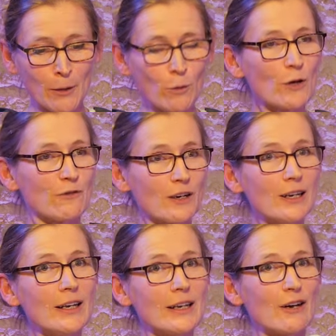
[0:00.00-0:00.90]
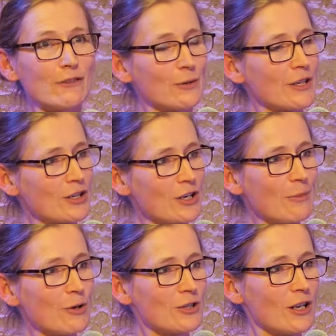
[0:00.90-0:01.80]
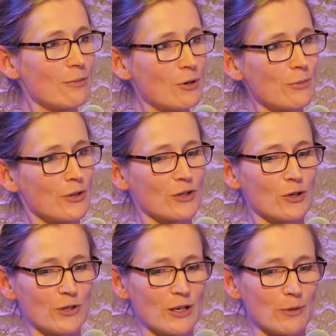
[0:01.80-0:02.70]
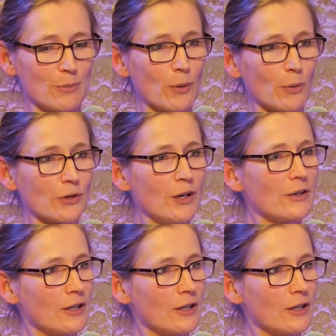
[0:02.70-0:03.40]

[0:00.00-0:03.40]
Although, funnily enough, it was actually mostly the boomers who seemed appalled.